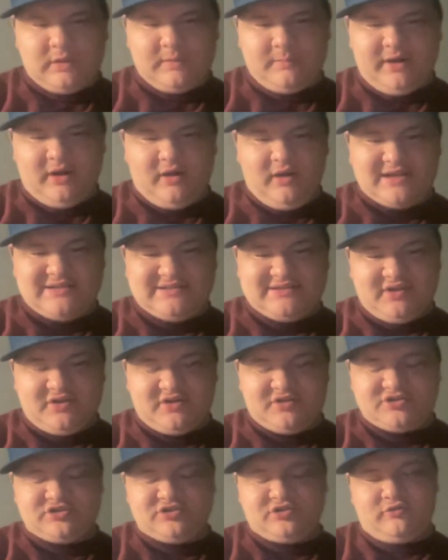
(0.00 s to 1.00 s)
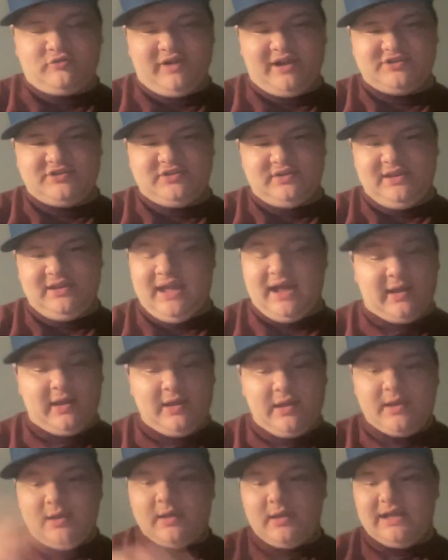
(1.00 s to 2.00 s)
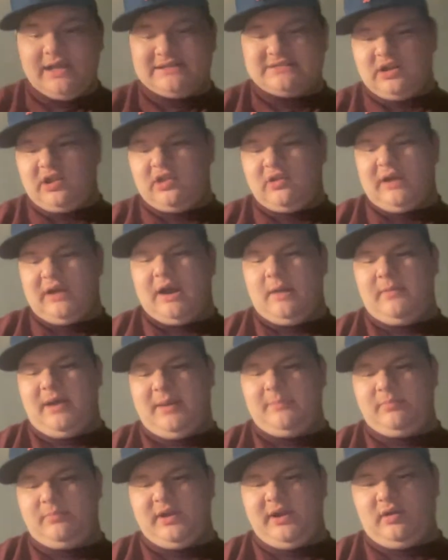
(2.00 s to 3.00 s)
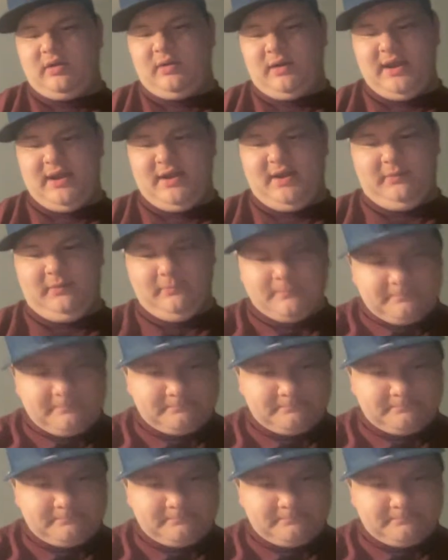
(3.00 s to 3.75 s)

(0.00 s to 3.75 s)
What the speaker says: Paradise Tears, great. Yeah, that's another album I plan on getting.